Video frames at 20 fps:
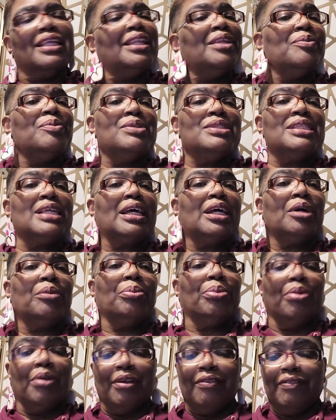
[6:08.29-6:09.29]
that it was like a
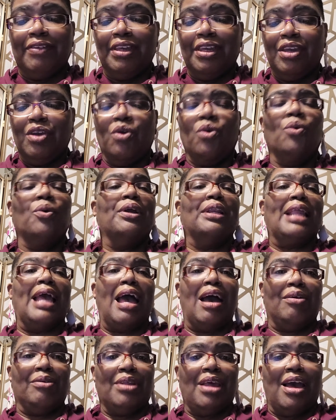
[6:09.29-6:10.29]
privy or an
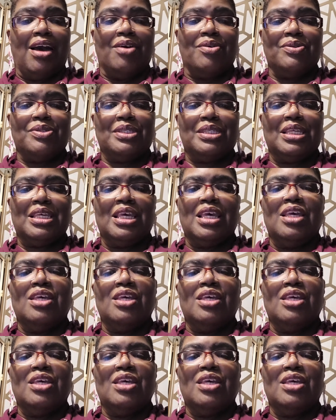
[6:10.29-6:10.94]
outhouse.